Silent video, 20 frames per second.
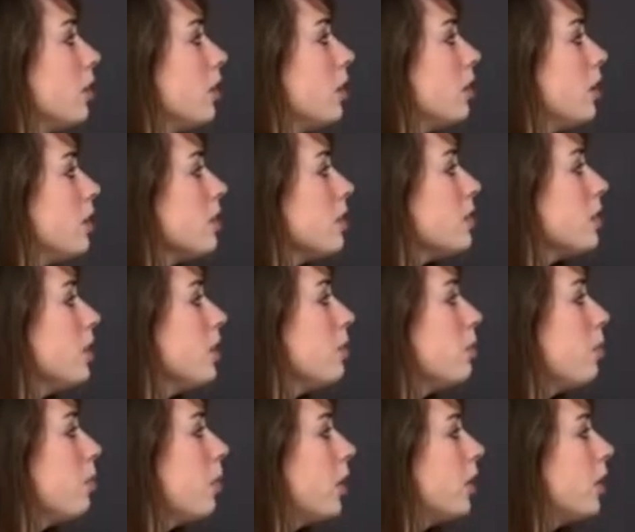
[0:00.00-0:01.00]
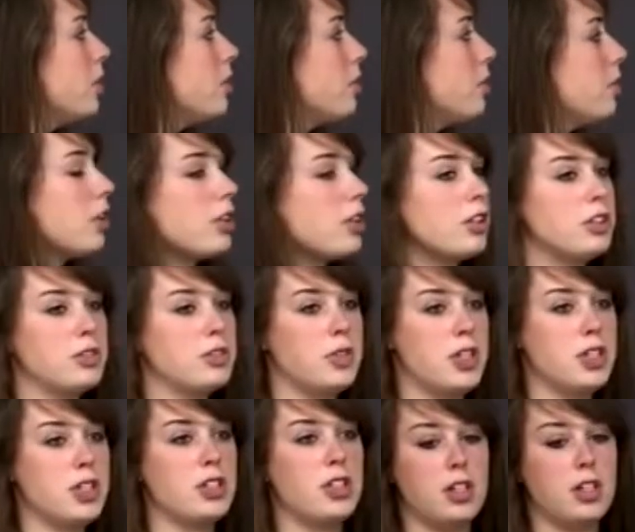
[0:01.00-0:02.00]
things that you would want to do are
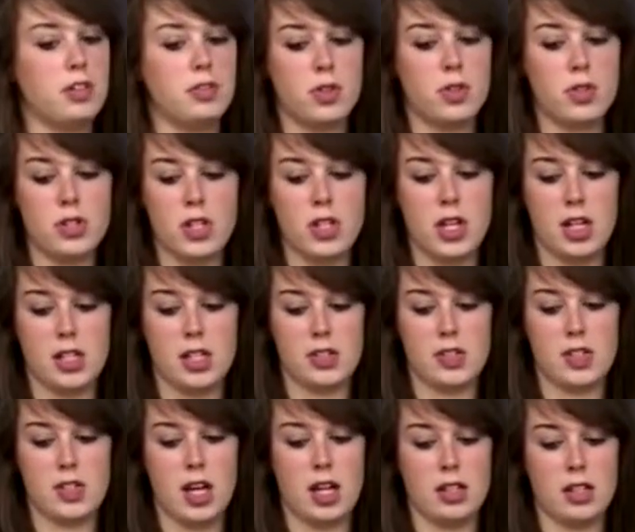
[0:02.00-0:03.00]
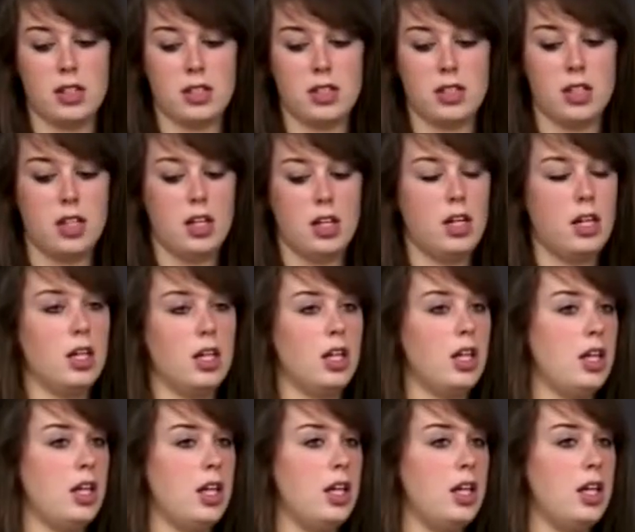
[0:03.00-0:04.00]
cultivation and, of course, adding sand.
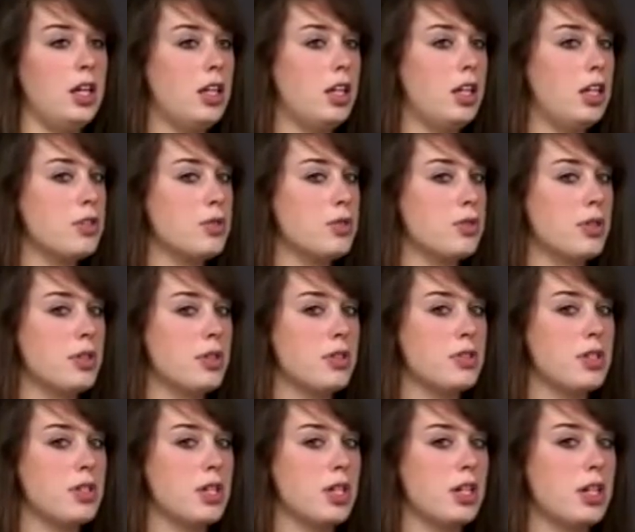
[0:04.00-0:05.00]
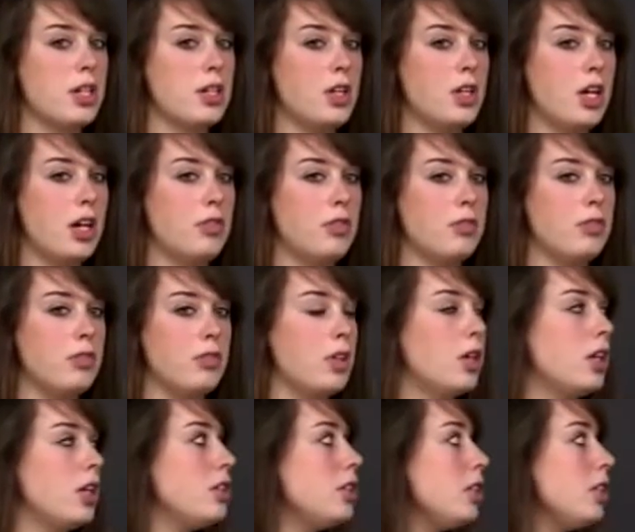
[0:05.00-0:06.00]
And soils that have
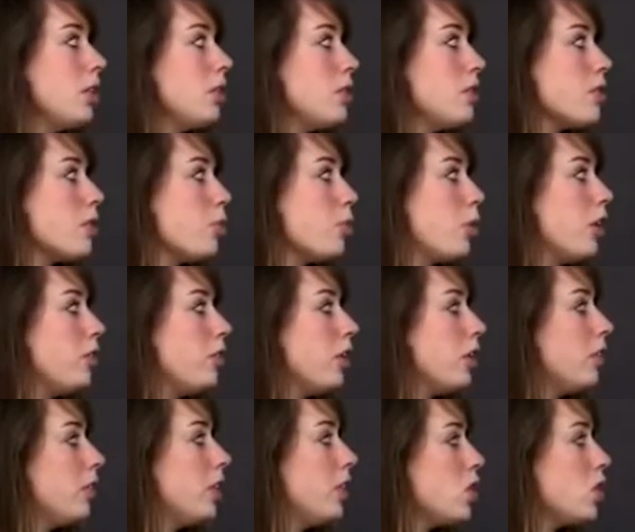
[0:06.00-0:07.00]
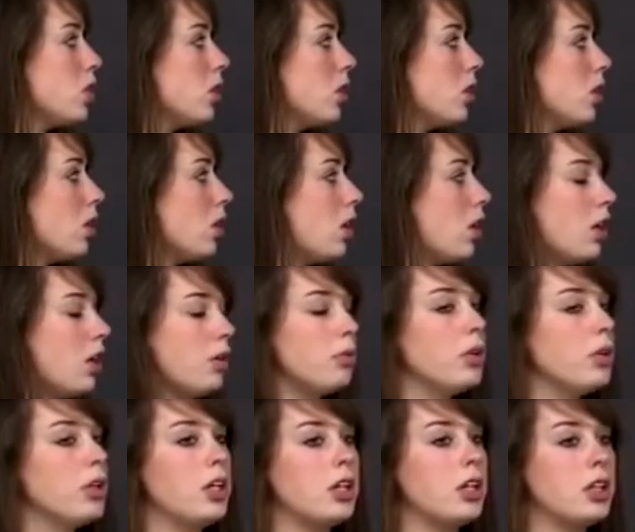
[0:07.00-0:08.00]
a decreased amount of aeration are
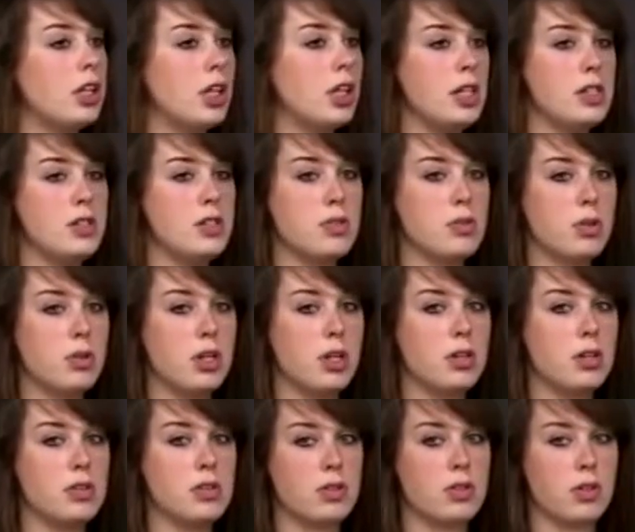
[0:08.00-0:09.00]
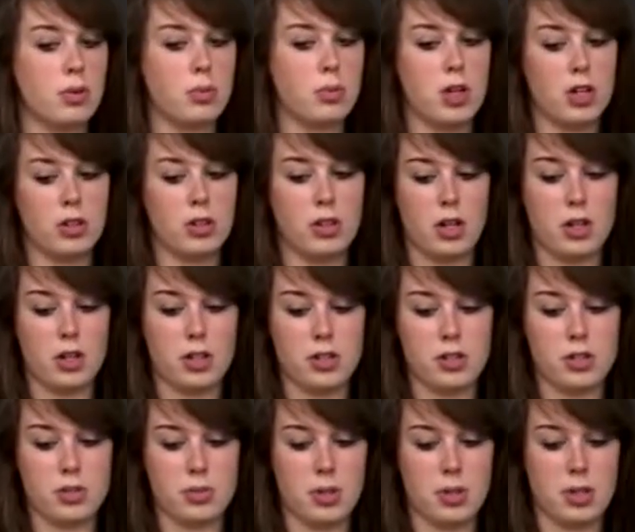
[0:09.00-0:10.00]
really clayey soils or waterlogged
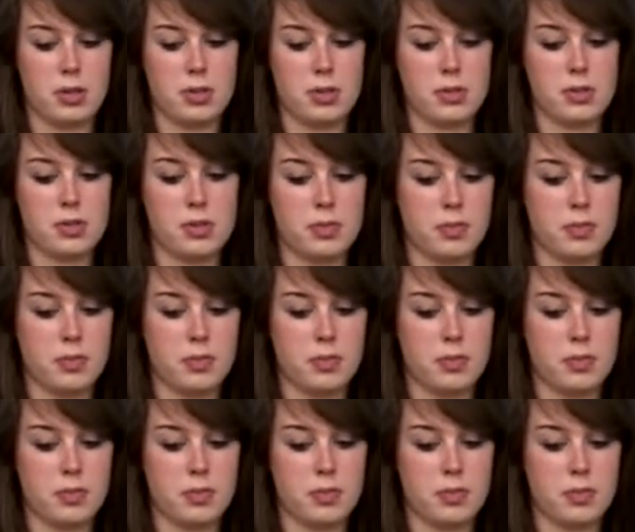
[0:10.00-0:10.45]
soils.